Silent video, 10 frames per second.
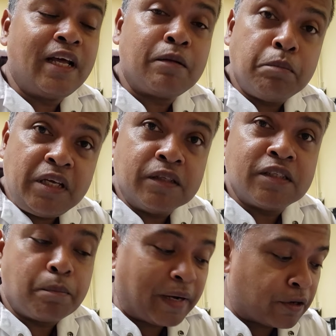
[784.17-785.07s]
that means
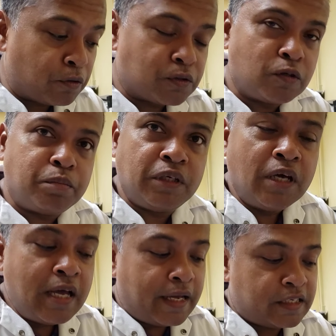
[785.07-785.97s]
in microscopy,
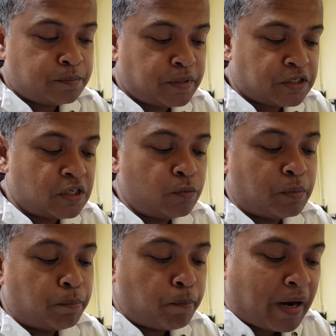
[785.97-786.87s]
especially
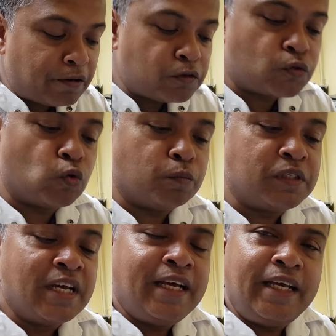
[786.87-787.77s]
with
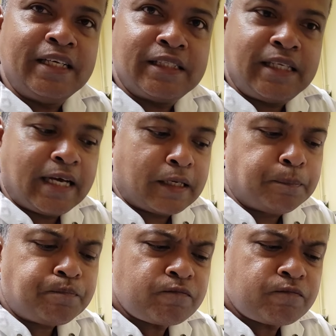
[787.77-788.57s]
microscopes, is that